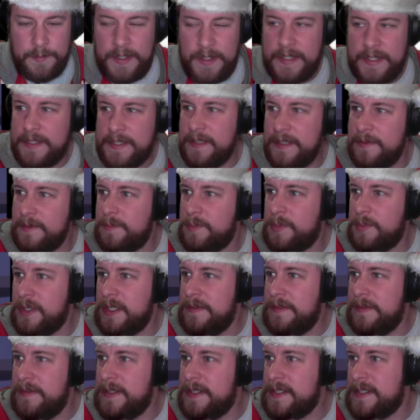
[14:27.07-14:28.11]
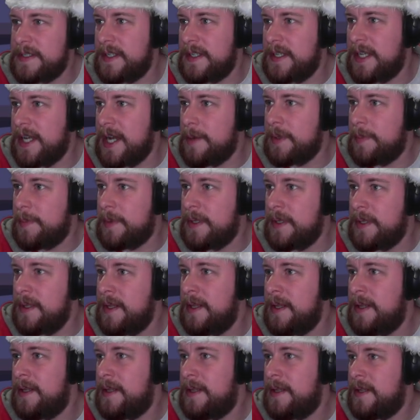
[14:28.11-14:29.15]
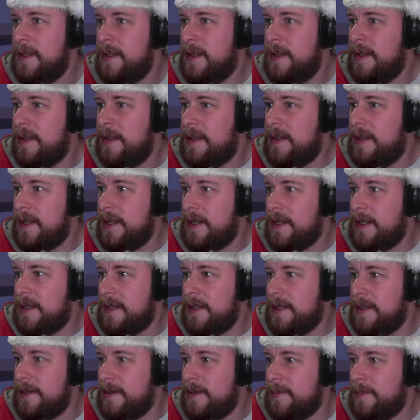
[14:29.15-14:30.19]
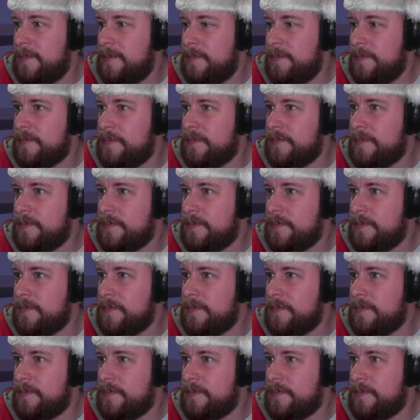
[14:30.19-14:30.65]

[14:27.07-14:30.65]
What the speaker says: to the previous couple. Let's